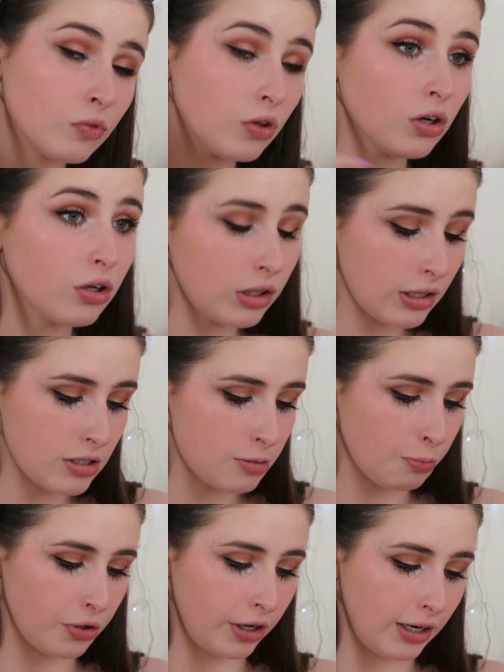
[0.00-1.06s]
No, it's
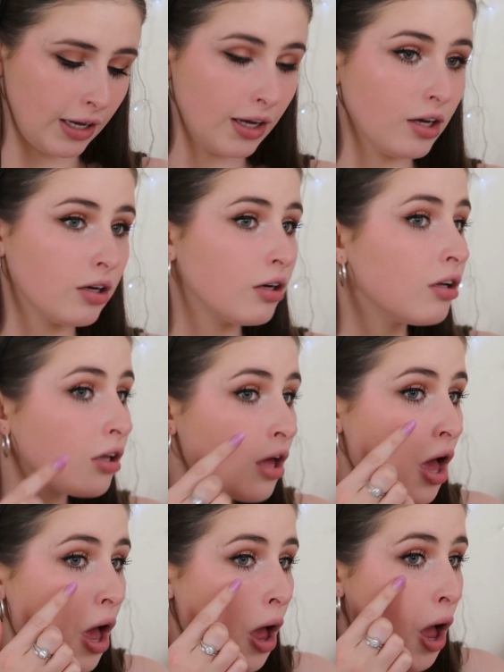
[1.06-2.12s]
pretty.
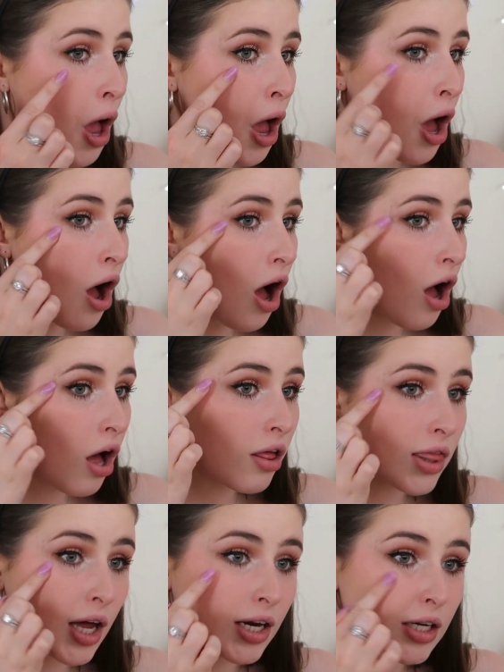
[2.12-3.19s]

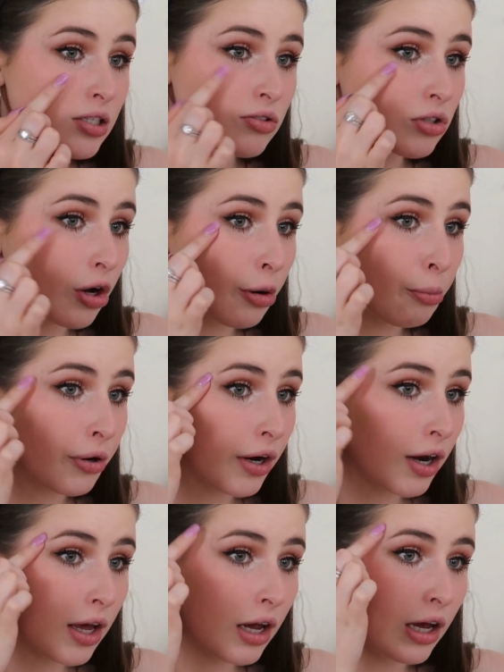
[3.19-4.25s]
That is so
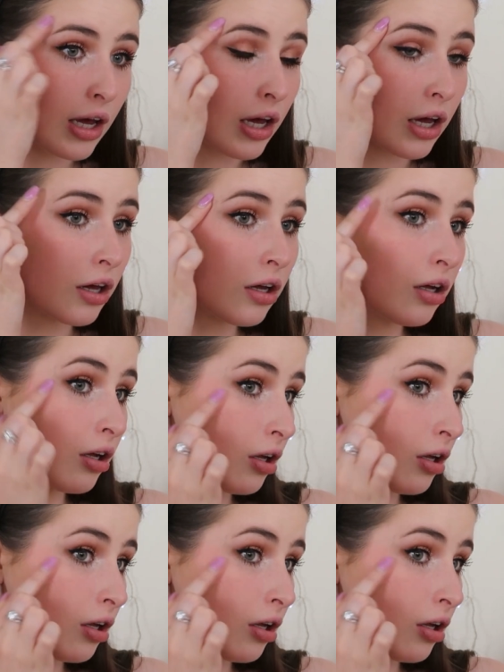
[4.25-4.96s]
pretty.